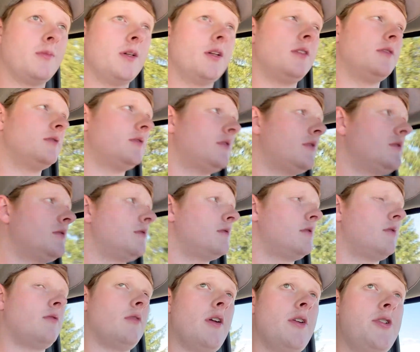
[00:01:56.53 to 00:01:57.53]
bit
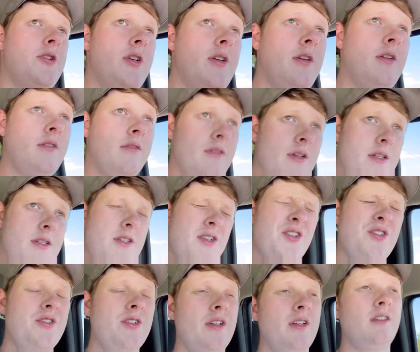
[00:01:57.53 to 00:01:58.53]
of wrenching and
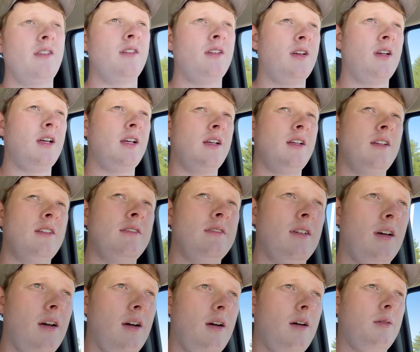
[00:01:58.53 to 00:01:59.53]
researching.
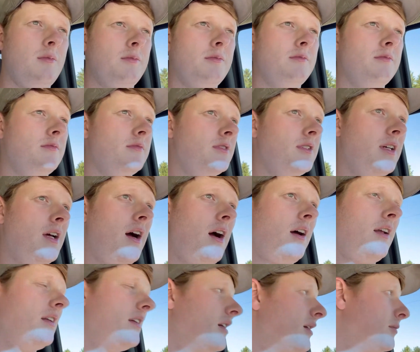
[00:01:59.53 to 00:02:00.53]
Um, the
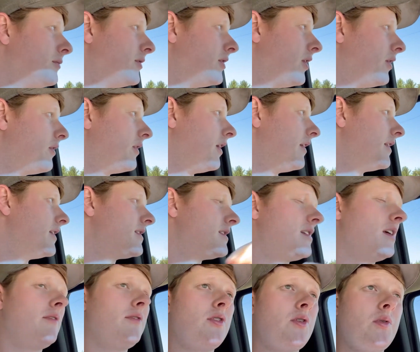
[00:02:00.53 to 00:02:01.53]
IDM code on that
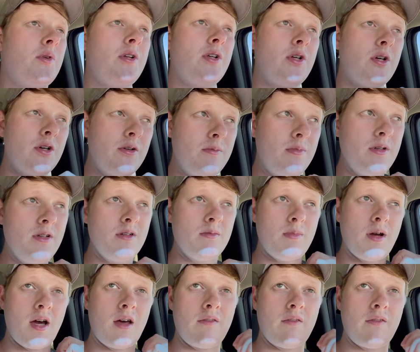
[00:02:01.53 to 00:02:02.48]
7.3 could be a bad